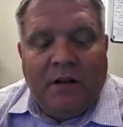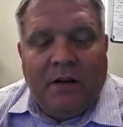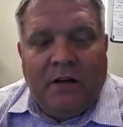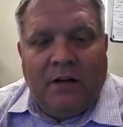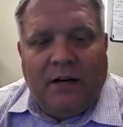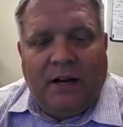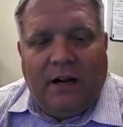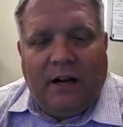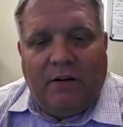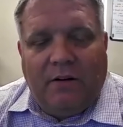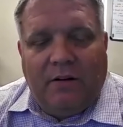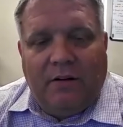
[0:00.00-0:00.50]

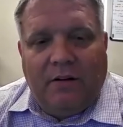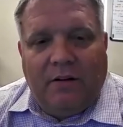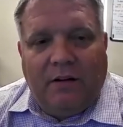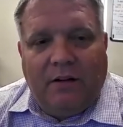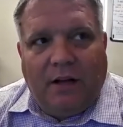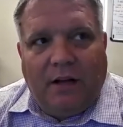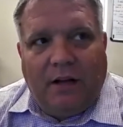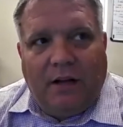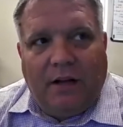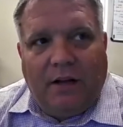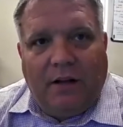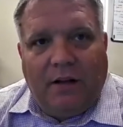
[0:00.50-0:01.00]
Now,
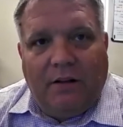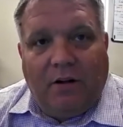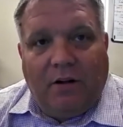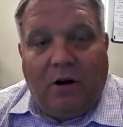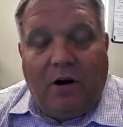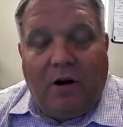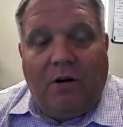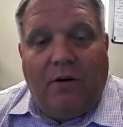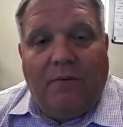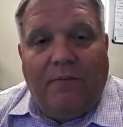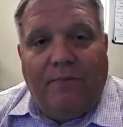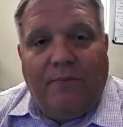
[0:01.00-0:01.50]

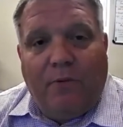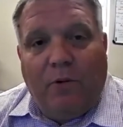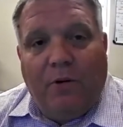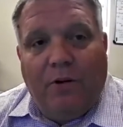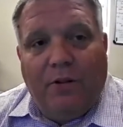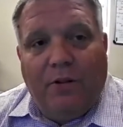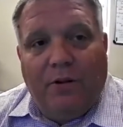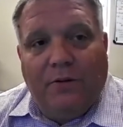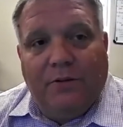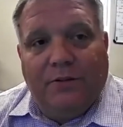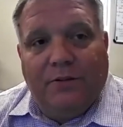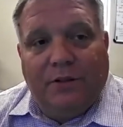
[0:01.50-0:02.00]
all four of
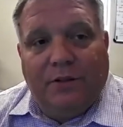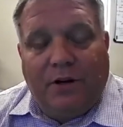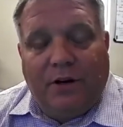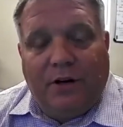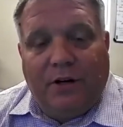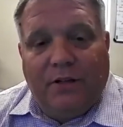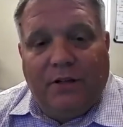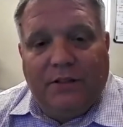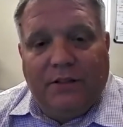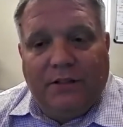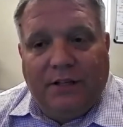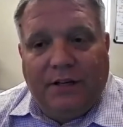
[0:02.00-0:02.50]
those cars